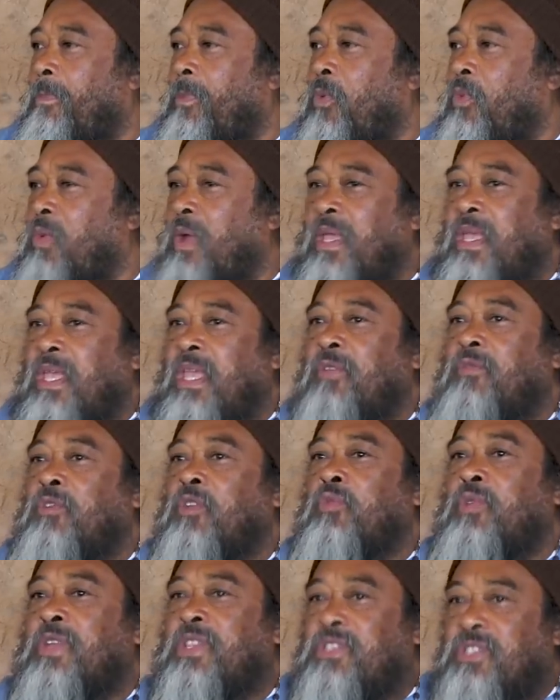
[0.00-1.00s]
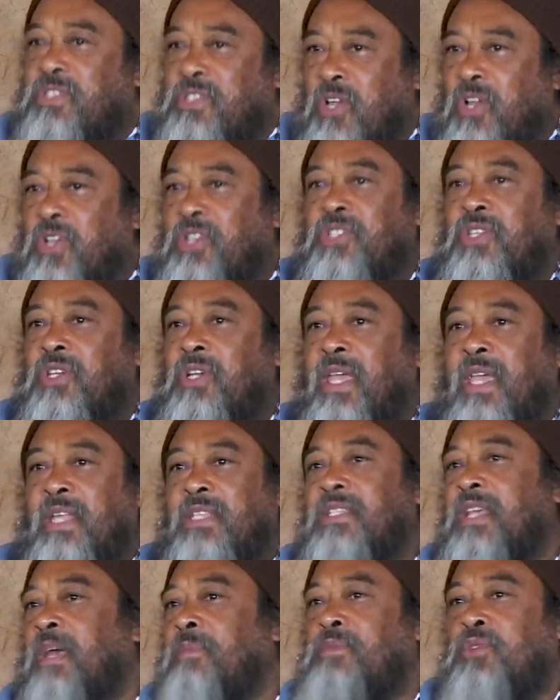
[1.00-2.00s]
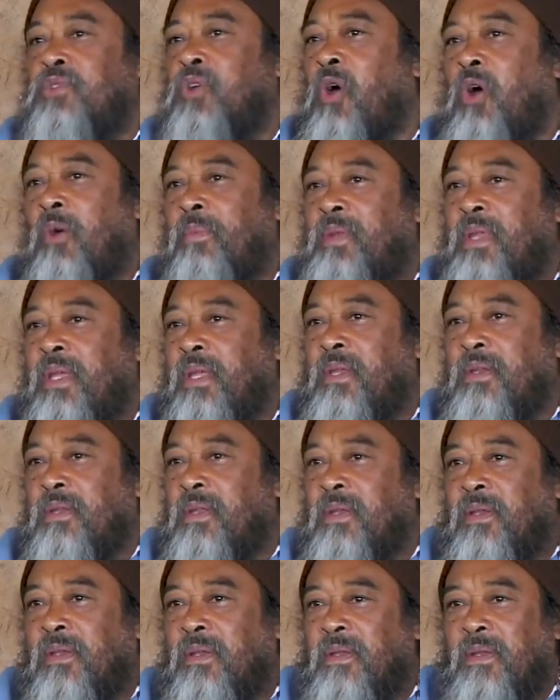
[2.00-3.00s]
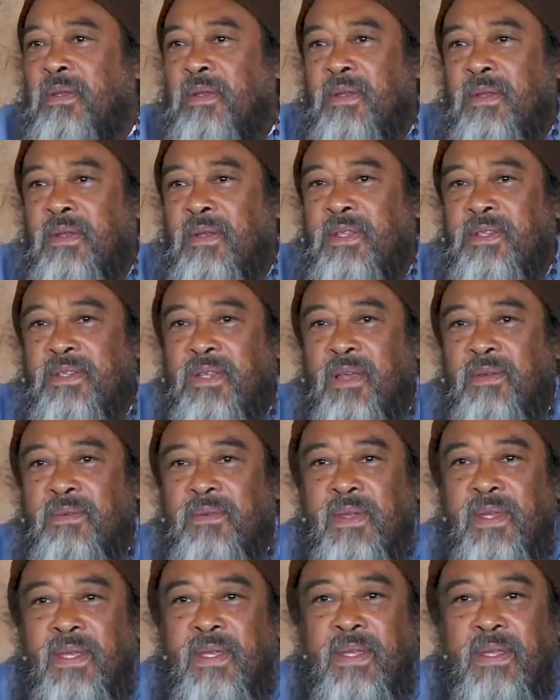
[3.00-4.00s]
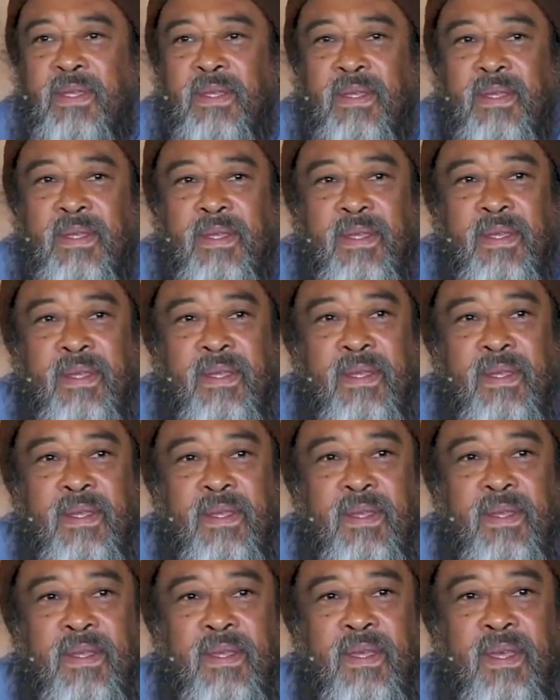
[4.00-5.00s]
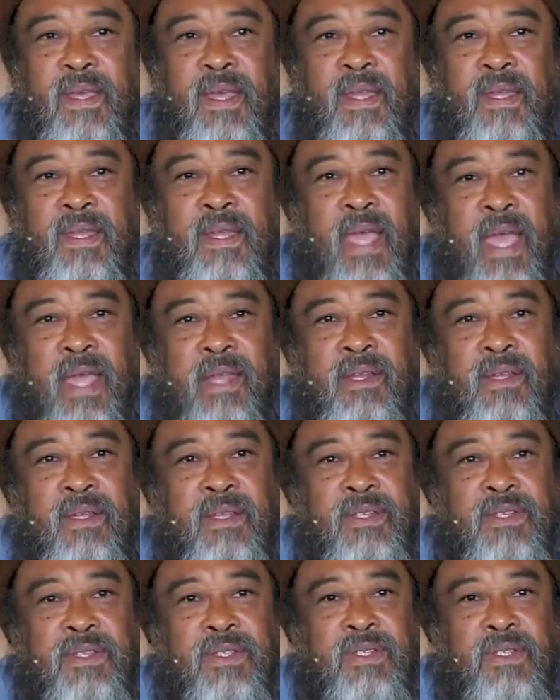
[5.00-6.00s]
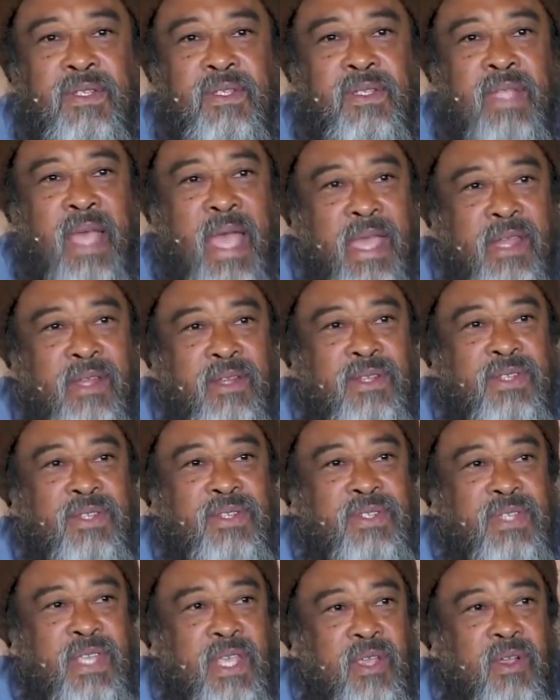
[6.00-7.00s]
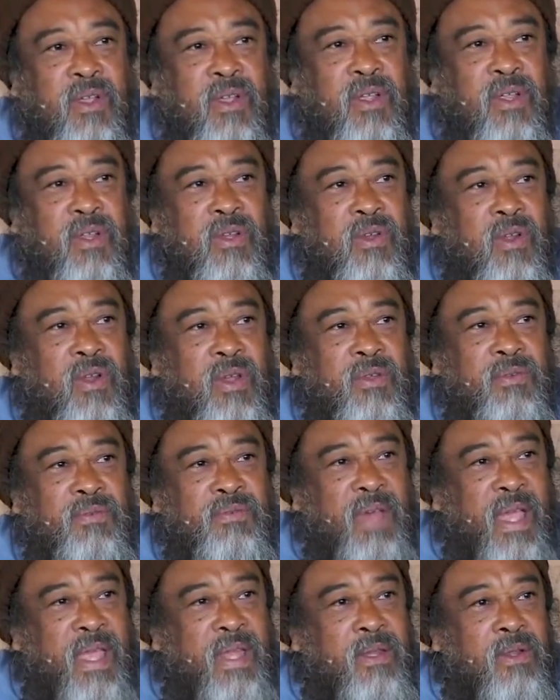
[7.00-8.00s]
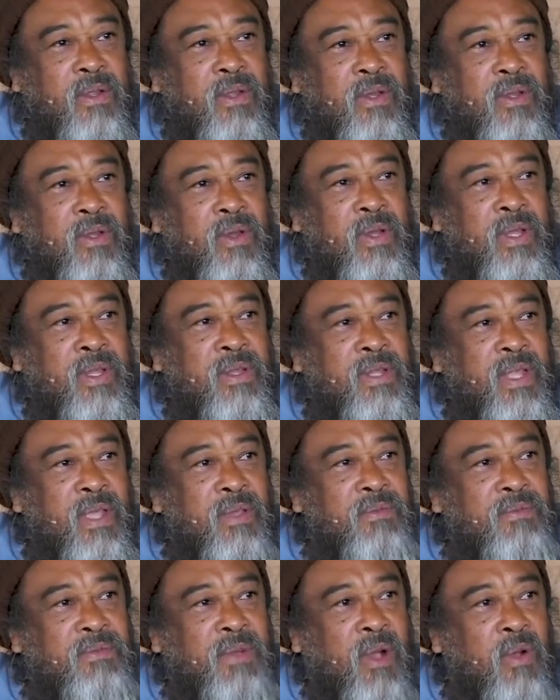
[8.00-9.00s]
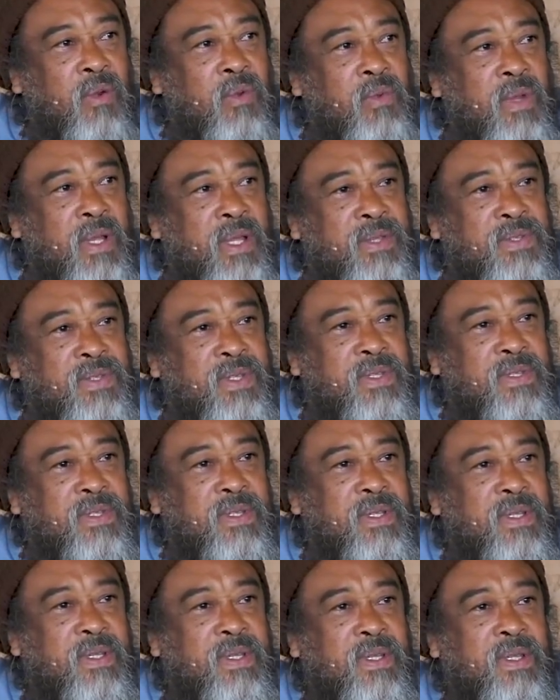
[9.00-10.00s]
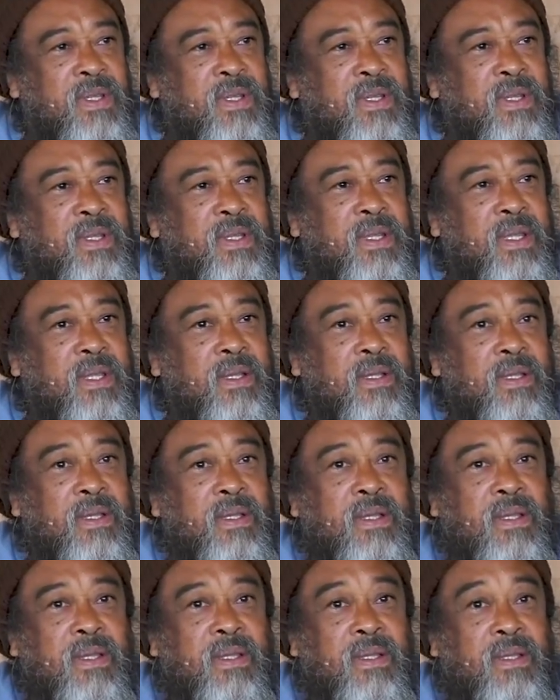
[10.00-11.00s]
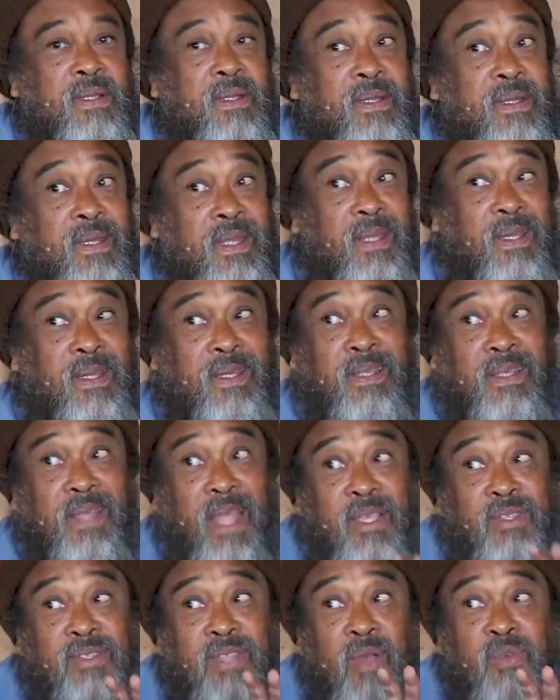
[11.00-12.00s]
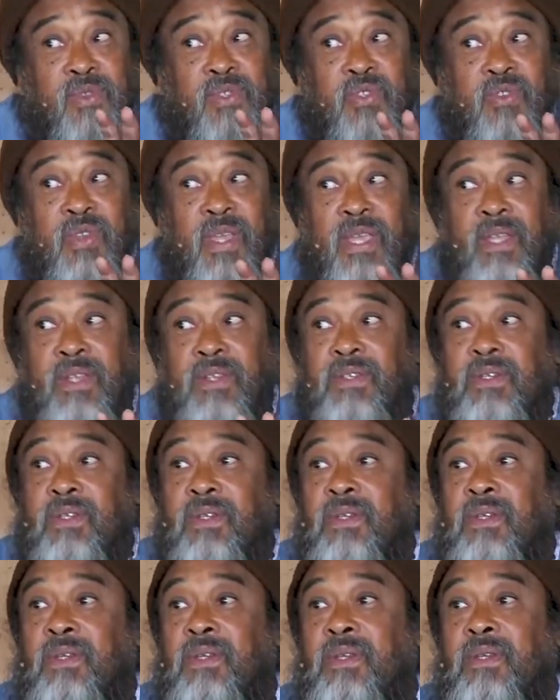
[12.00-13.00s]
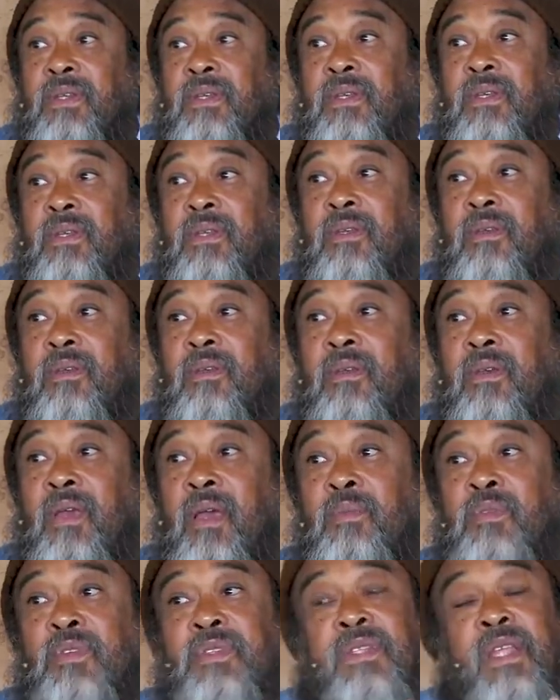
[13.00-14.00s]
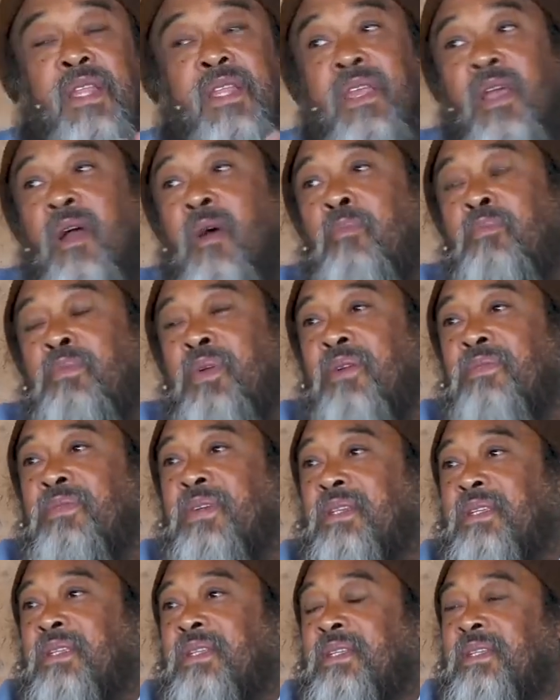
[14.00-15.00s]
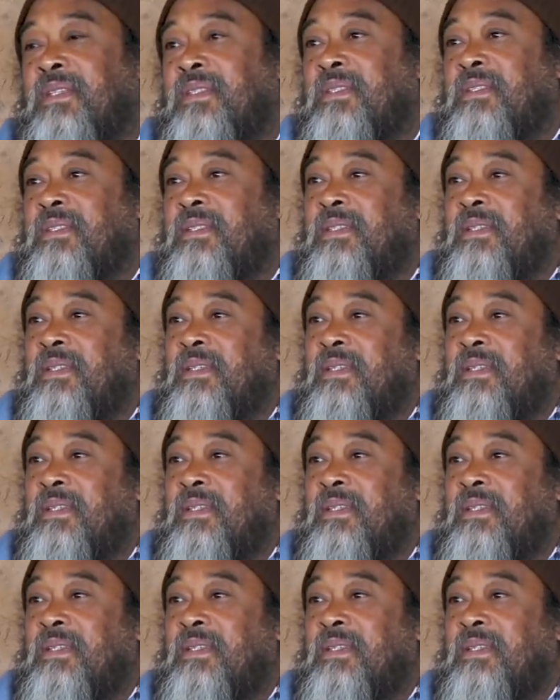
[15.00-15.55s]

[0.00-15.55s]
Where even the researcher gets absorbed in the discovery. And neither the seeker, nor the finder, nor the thing found will exist there. That sounds strange. I'm just telling you how perfect it is.